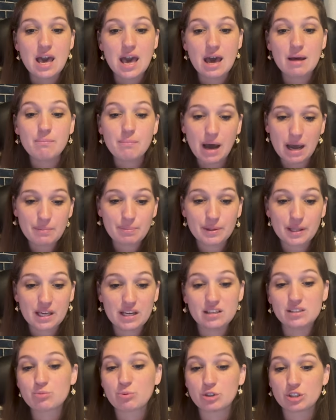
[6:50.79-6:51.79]
And my
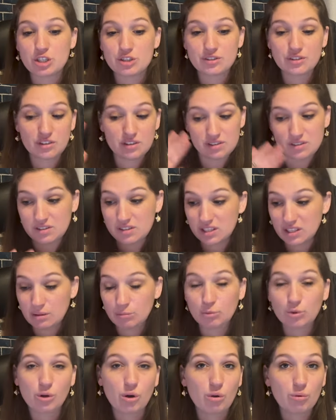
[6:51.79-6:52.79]
plan is we're just going to
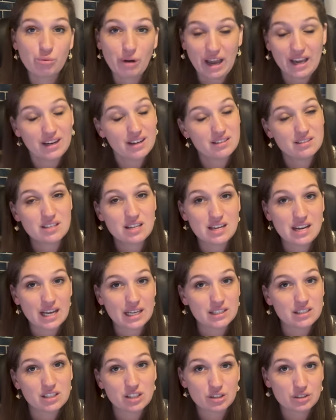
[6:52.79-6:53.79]
steamroll right into
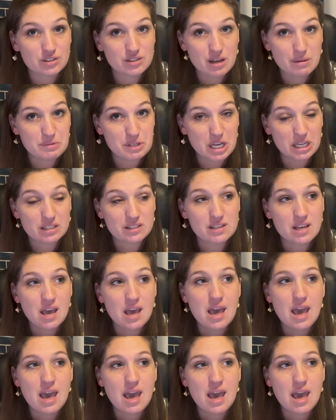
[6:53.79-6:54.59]
next year's subjects